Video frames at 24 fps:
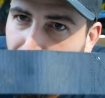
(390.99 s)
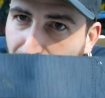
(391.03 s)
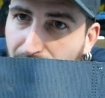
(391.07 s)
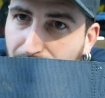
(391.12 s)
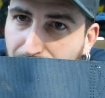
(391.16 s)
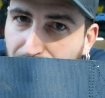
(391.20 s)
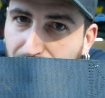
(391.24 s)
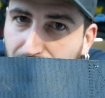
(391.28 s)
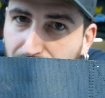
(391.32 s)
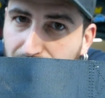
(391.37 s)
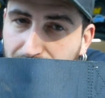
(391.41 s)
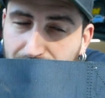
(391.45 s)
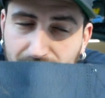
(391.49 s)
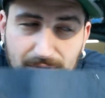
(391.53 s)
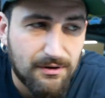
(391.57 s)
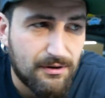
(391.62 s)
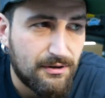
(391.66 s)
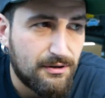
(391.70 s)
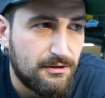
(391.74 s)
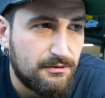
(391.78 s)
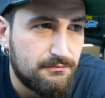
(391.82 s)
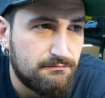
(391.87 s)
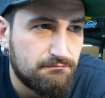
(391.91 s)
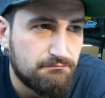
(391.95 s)
purple.
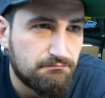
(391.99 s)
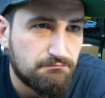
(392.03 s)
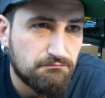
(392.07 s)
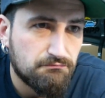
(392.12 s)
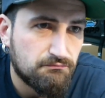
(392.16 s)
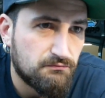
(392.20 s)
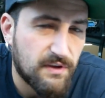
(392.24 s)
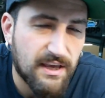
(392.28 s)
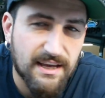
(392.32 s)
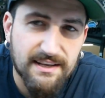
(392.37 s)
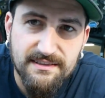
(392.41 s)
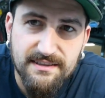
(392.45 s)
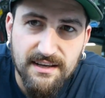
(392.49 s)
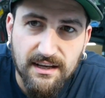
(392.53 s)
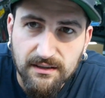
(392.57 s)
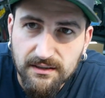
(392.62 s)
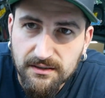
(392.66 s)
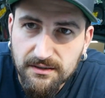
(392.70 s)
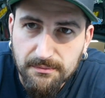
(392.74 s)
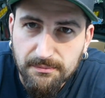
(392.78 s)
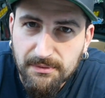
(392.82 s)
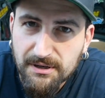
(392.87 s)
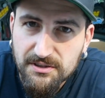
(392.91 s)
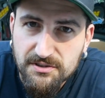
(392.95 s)
Can't tell
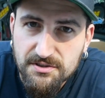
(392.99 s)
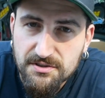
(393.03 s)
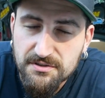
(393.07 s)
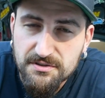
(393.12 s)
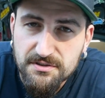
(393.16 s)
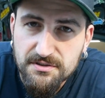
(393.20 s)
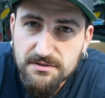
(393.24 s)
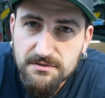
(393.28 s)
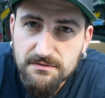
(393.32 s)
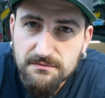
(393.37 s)
in the pictures.